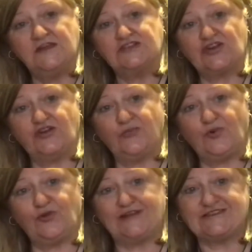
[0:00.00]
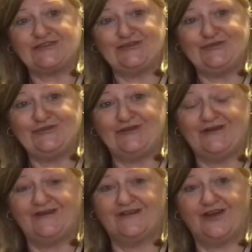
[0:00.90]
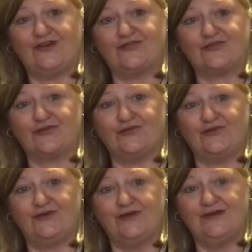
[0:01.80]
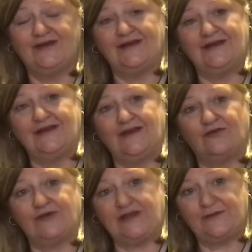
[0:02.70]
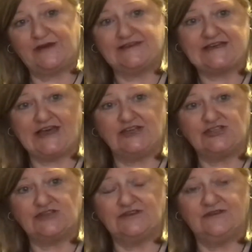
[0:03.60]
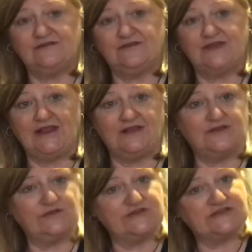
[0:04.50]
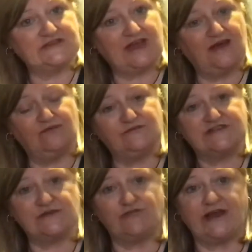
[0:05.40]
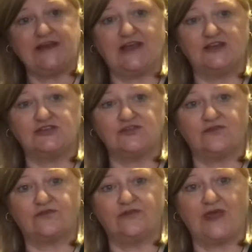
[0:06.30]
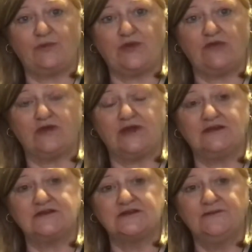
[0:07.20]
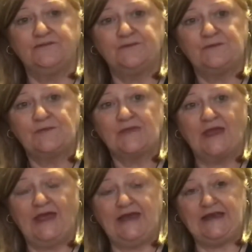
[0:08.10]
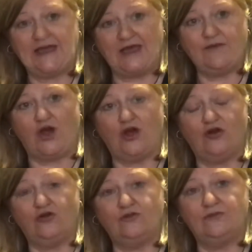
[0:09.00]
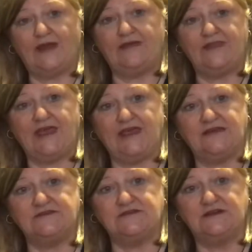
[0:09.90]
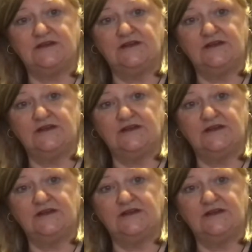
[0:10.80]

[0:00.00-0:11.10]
So Paul had to go through rehabilitation. There was some radiation through that period, and he came home, and then